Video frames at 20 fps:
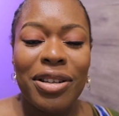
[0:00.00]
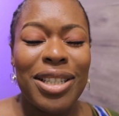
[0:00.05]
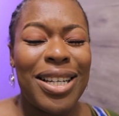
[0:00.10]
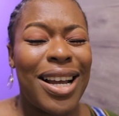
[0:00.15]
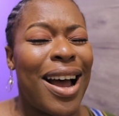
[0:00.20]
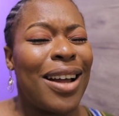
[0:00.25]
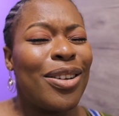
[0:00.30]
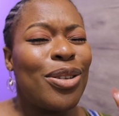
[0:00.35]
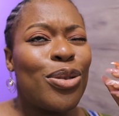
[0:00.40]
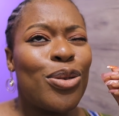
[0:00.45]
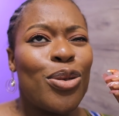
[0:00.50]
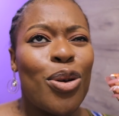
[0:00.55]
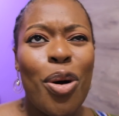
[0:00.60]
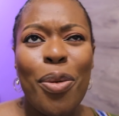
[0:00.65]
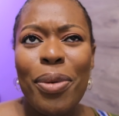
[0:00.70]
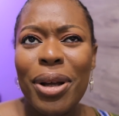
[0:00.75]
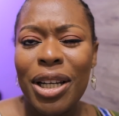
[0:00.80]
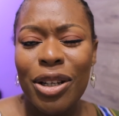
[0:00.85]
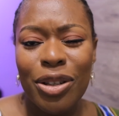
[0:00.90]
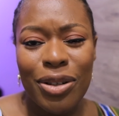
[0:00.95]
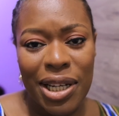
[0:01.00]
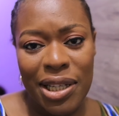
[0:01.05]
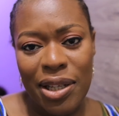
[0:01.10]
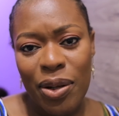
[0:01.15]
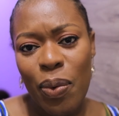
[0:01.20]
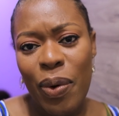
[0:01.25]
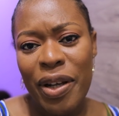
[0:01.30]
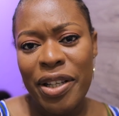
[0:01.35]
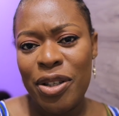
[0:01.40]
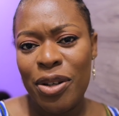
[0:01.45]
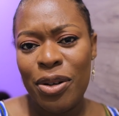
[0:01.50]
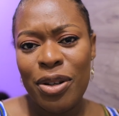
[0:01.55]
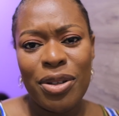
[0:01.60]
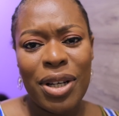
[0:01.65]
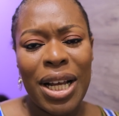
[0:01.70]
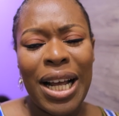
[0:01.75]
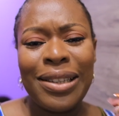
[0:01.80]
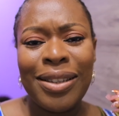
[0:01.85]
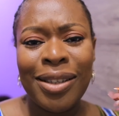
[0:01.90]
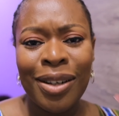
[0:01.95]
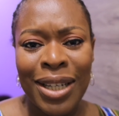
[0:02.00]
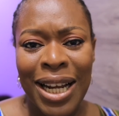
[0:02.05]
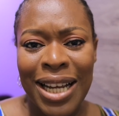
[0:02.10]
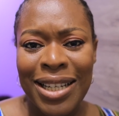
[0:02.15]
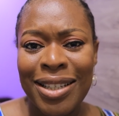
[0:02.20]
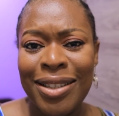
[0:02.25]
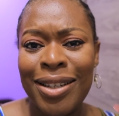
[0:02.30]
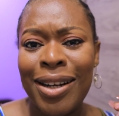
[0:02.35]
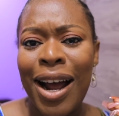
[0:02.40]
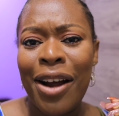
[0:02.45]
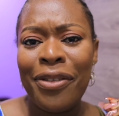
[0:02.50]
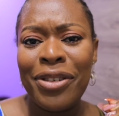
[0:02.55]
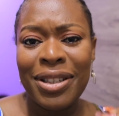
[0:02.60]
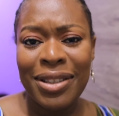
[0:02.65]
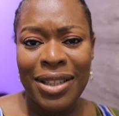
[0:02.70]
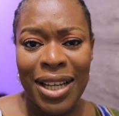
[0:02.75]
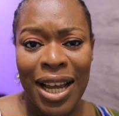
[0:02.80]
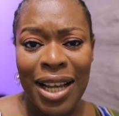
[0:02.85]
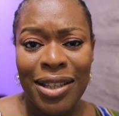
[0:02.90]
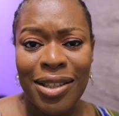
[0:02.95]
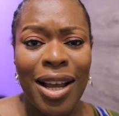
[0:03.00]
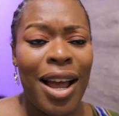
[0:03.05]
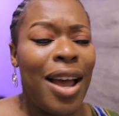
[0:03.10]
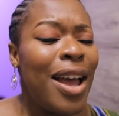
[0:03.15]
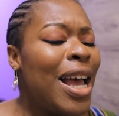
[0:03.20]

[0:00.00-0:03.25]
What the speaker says: She had so many interesting questions. You can tell that she did her research.